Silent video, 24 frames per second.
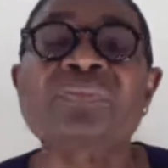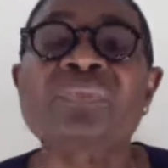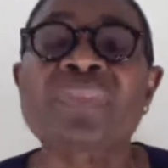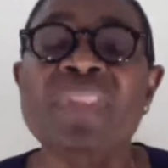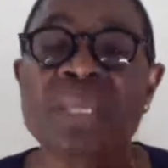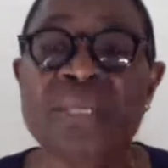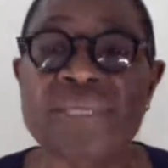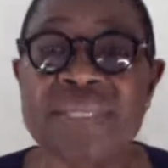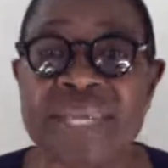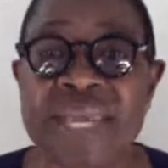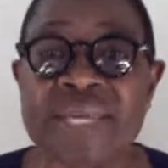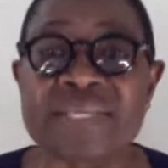
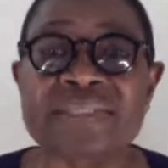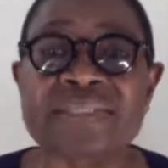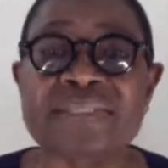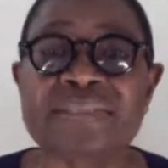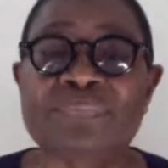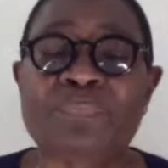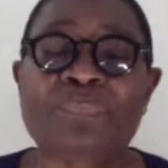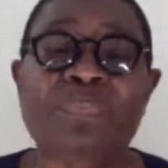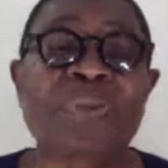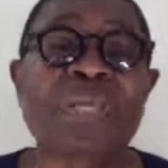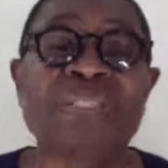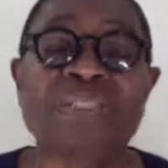Yes,
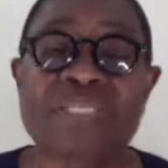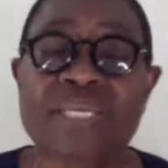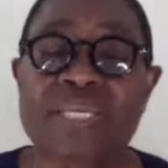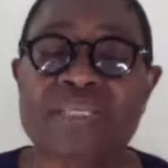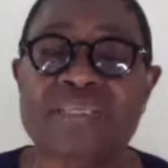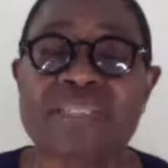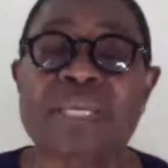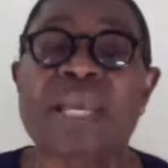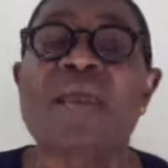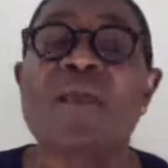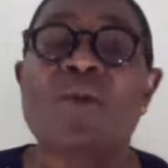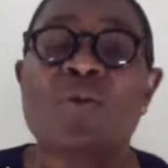princess.
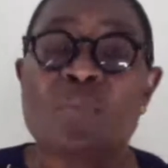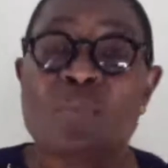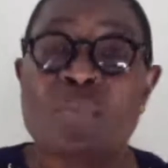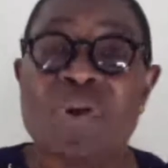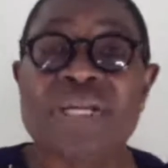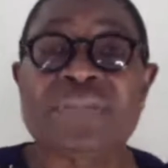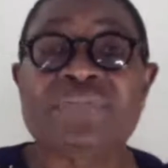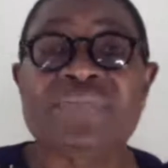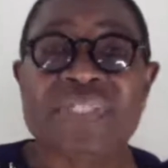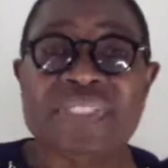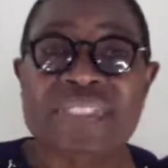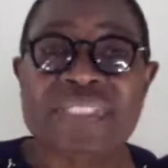
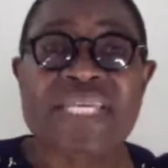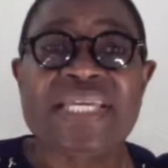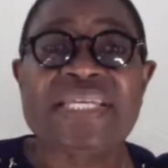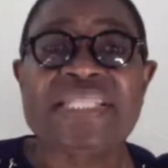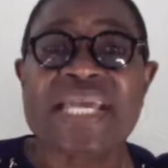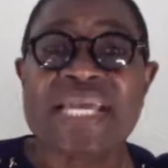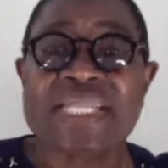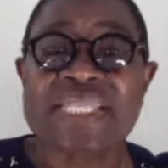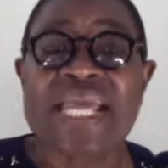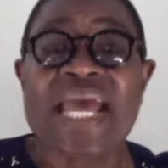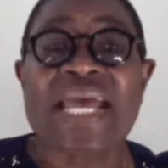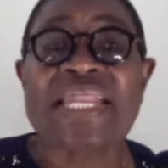But the state
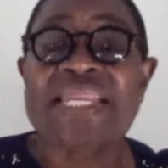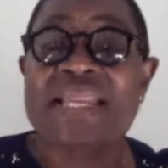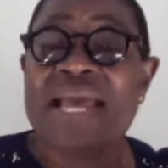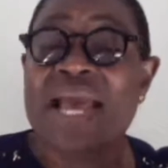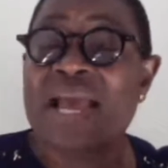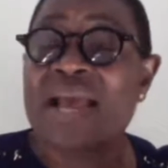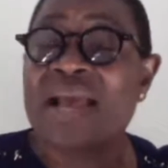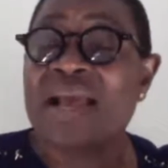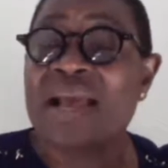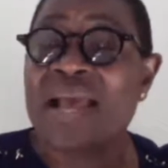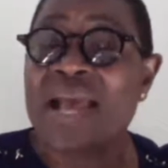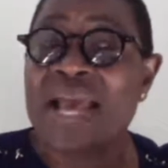that
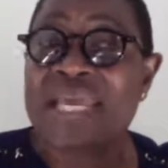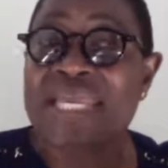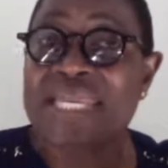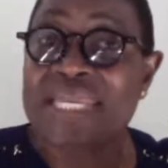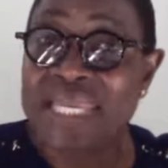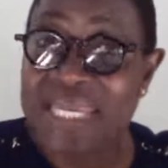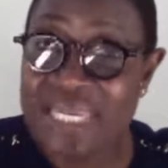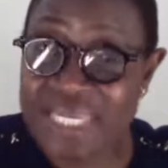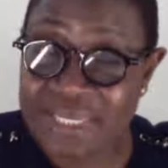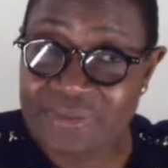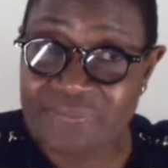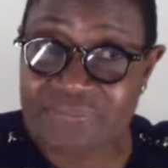I
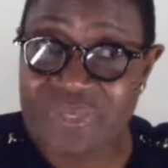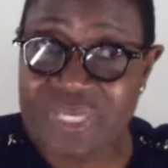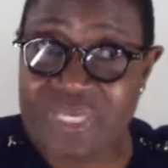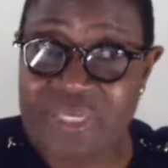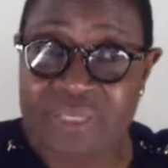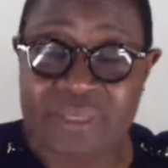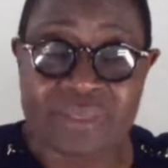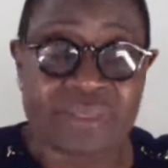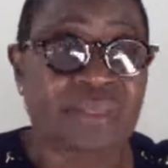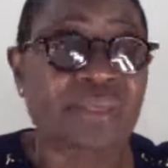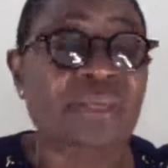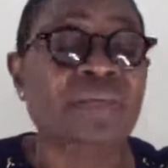live
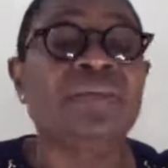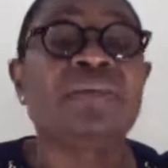in,